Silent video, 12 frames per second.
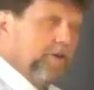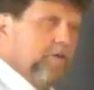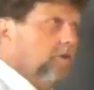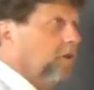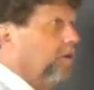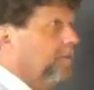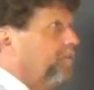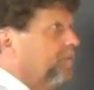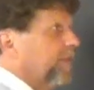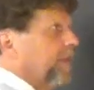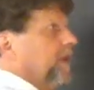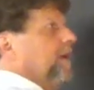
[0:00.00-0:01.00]
of cool.
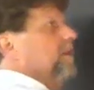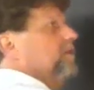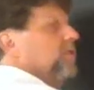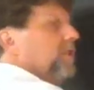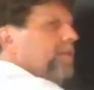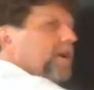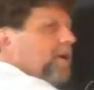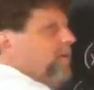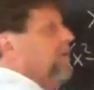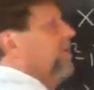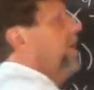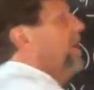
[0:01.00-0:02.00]
So let me come over